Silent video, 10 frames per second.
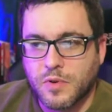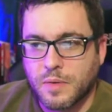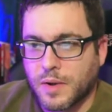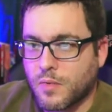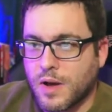and
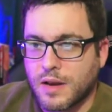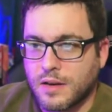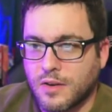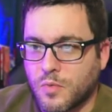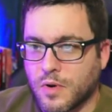I'm like, well, I
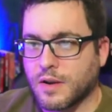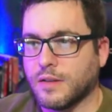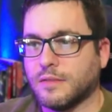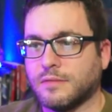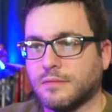didn't know where
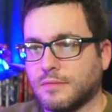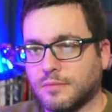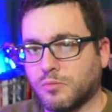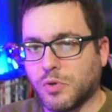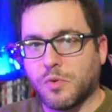to
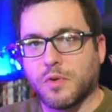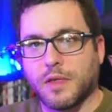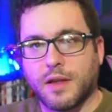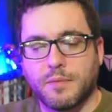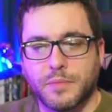pre order
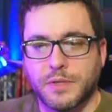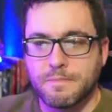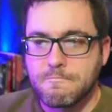that. But